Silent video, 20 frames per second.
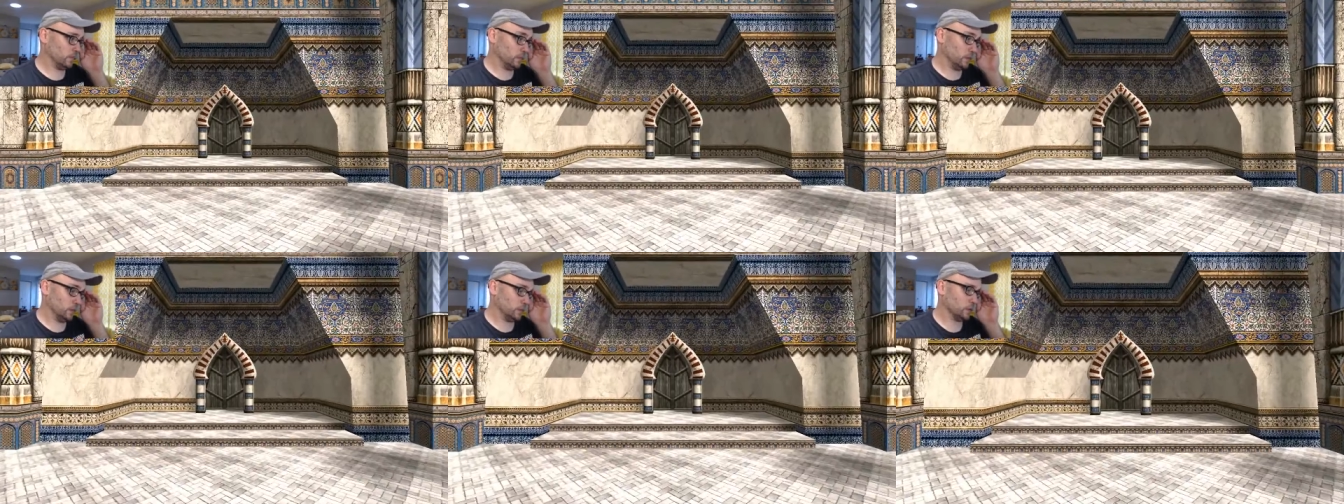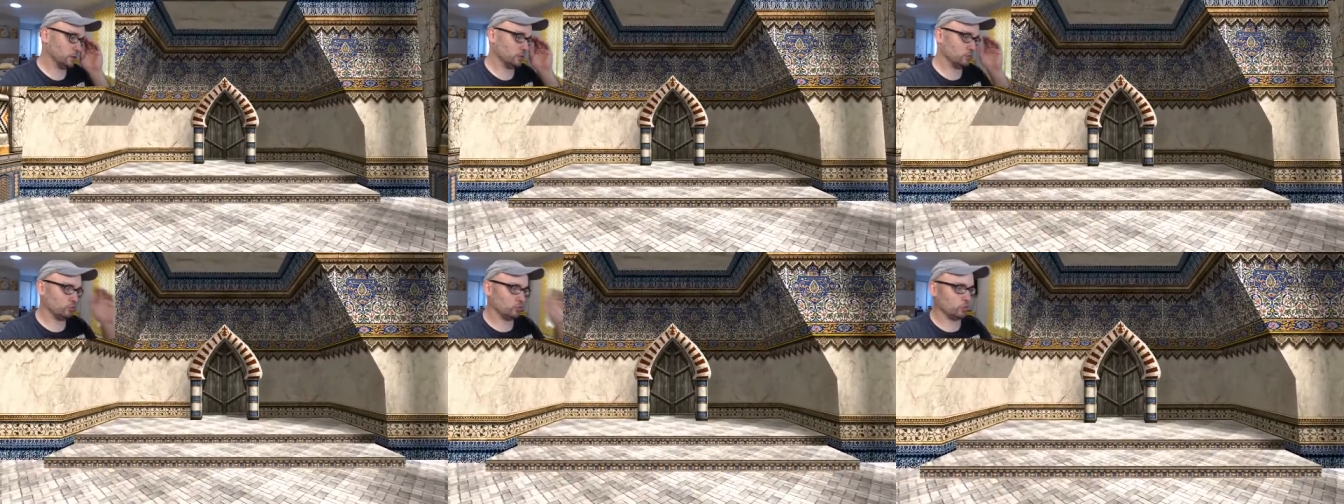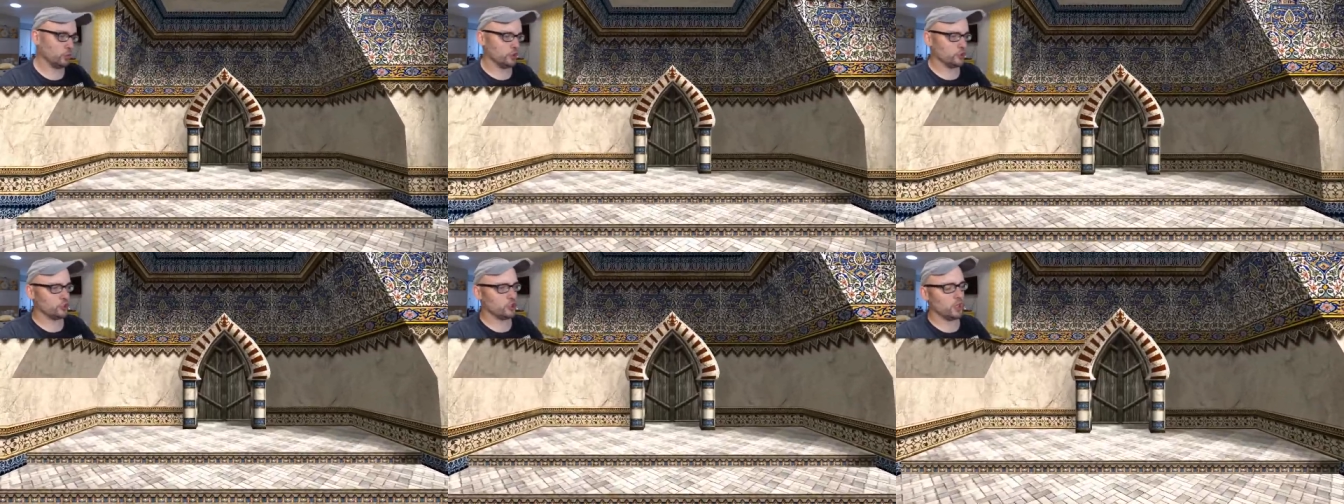This
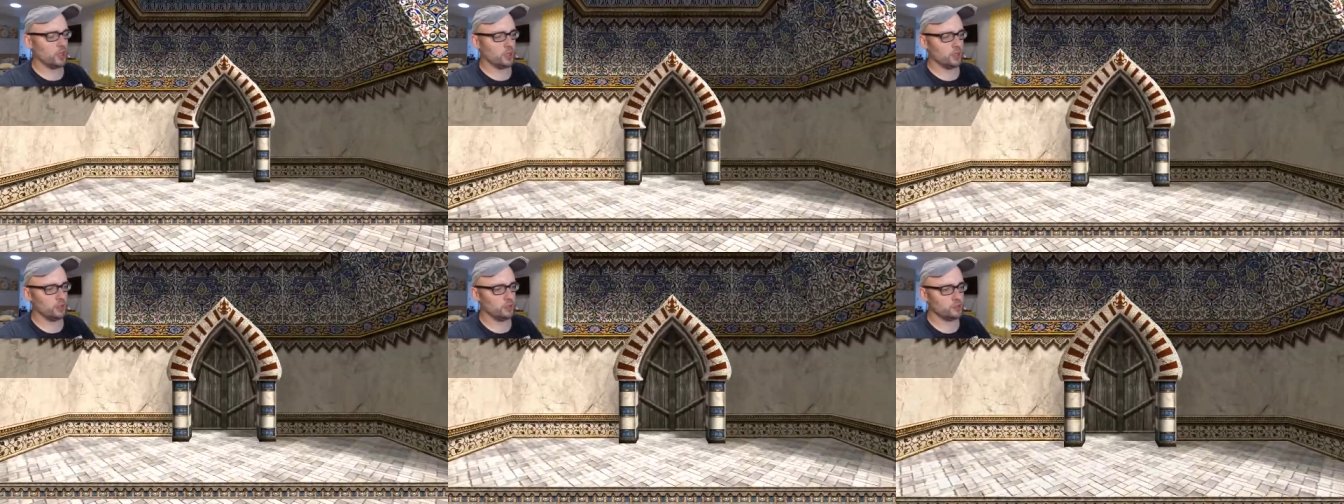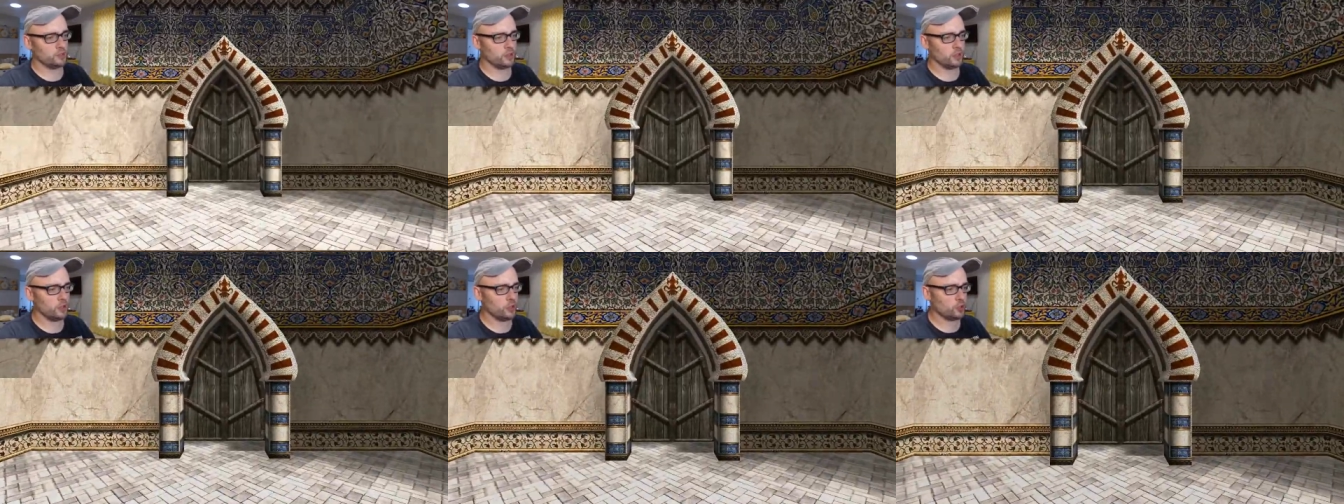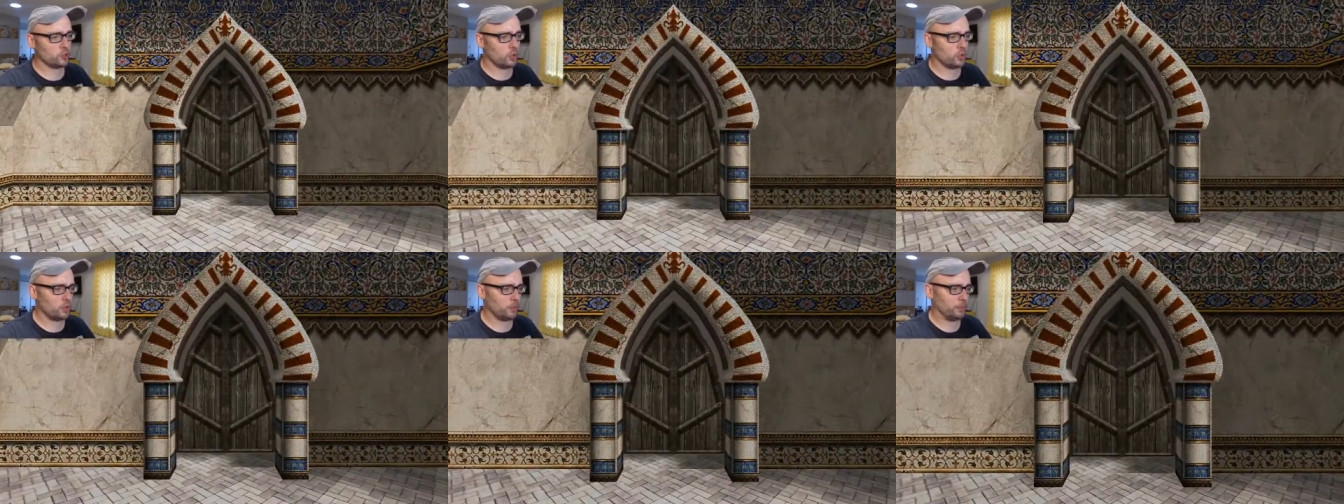switched on all of a sudden. The
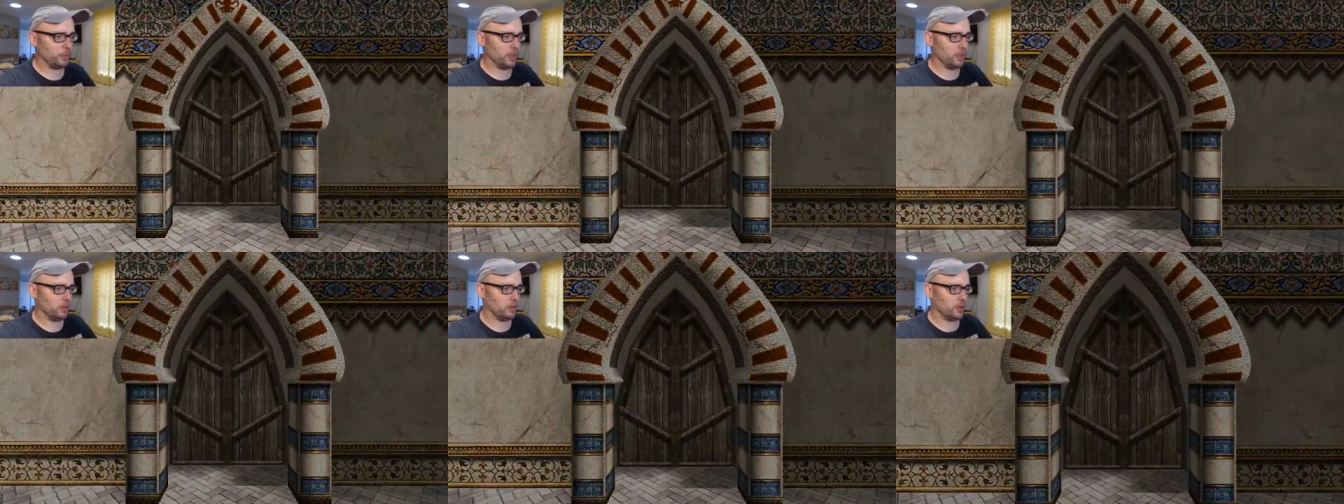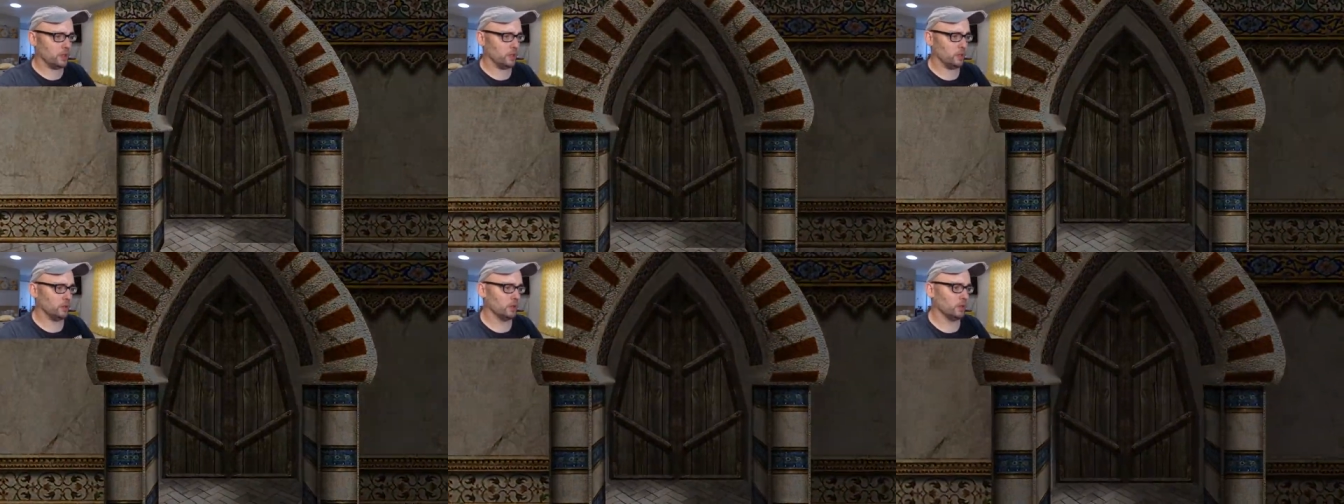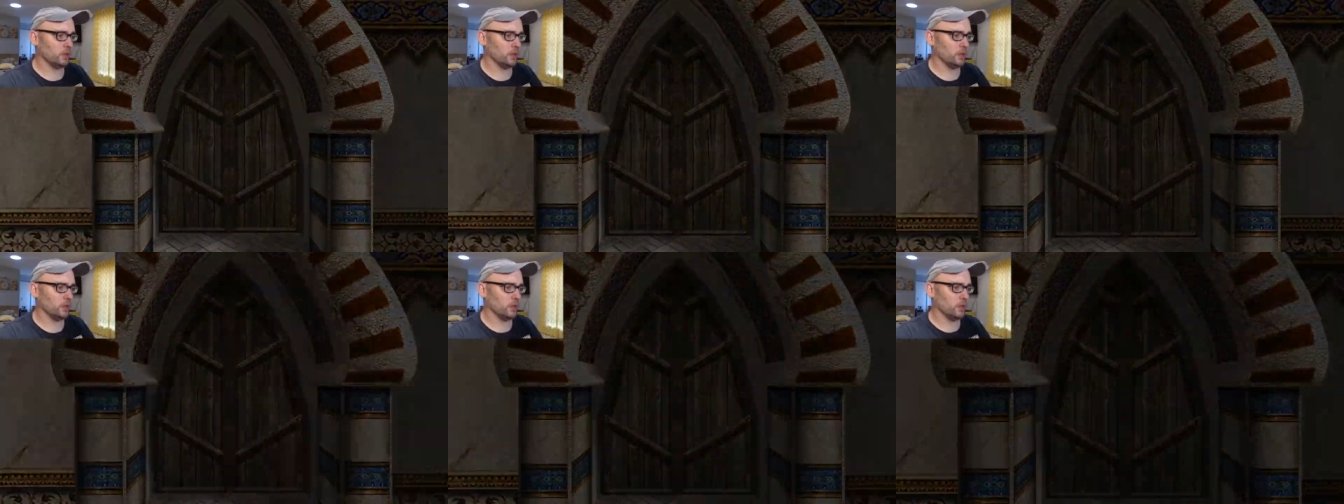door of purity
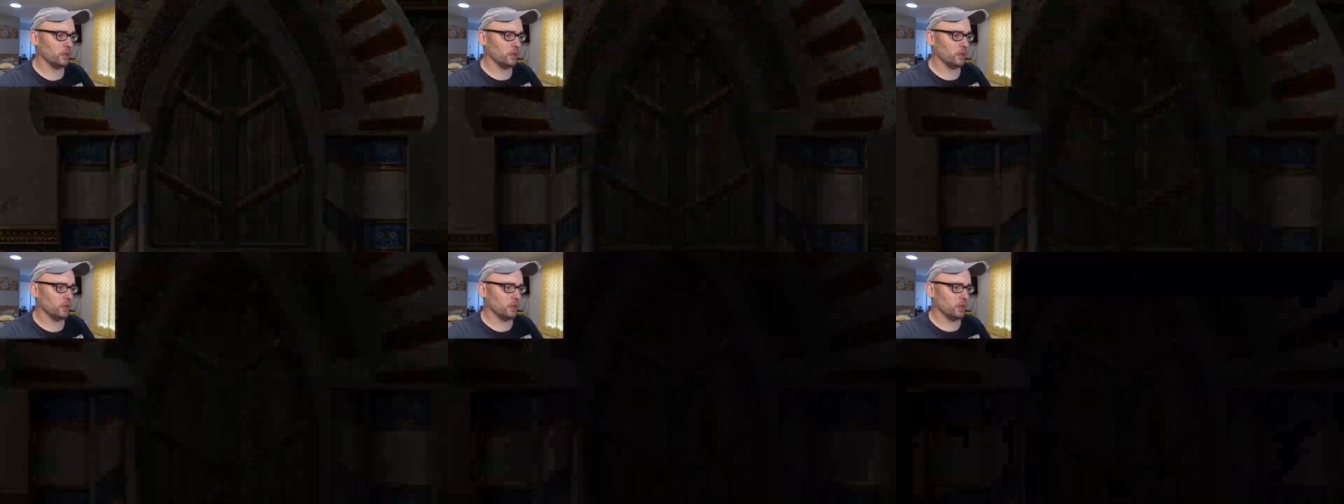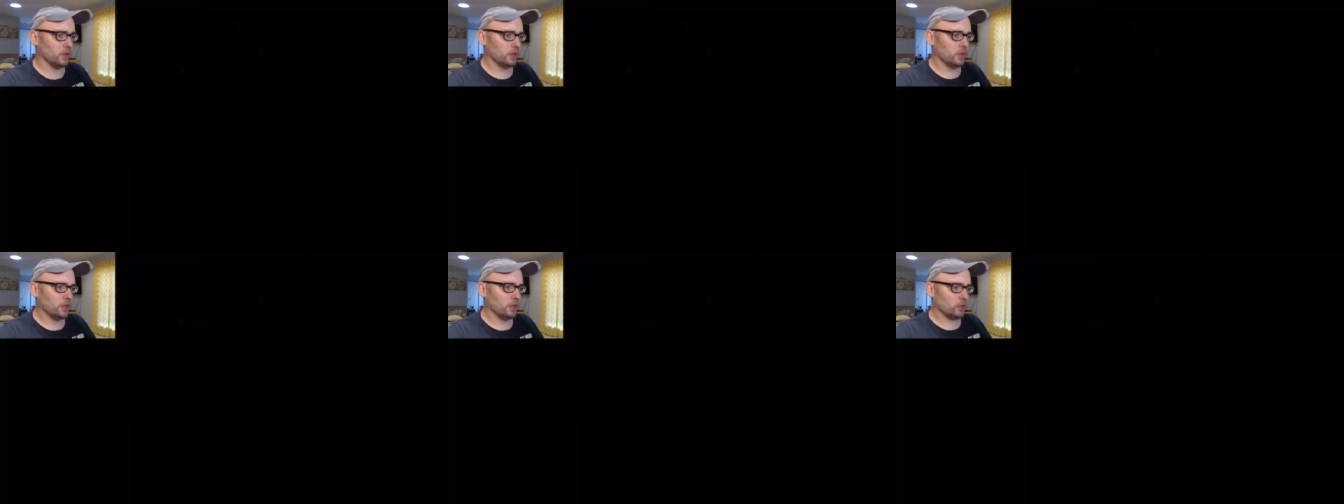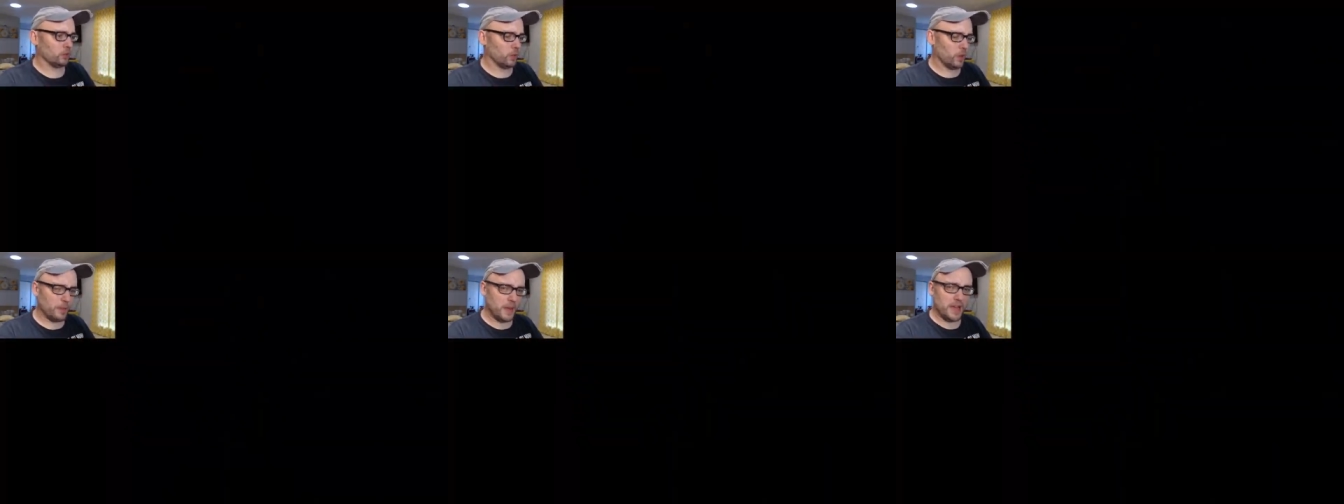
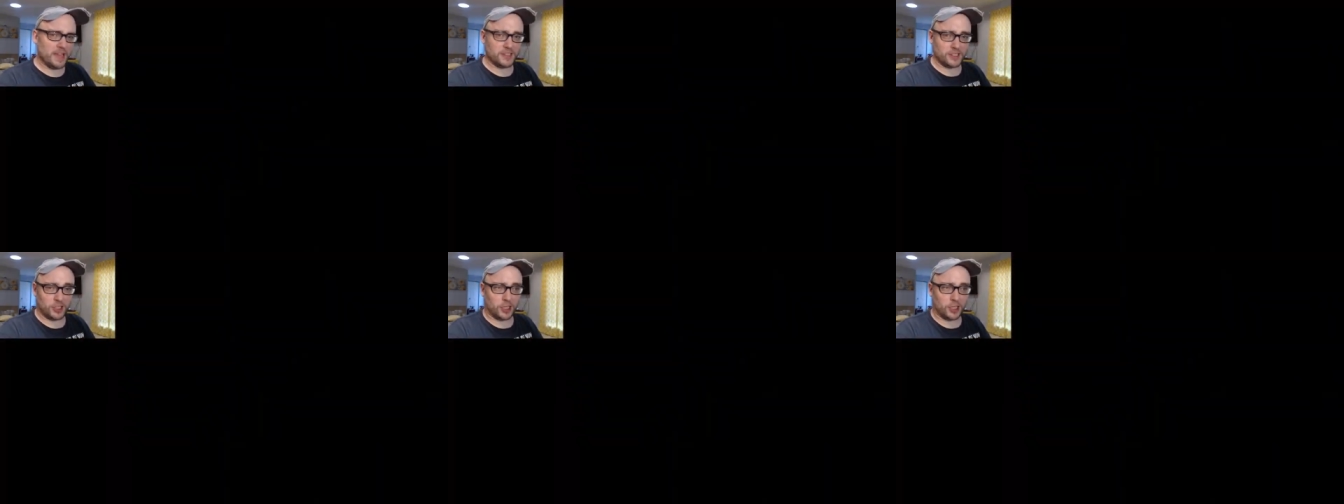remains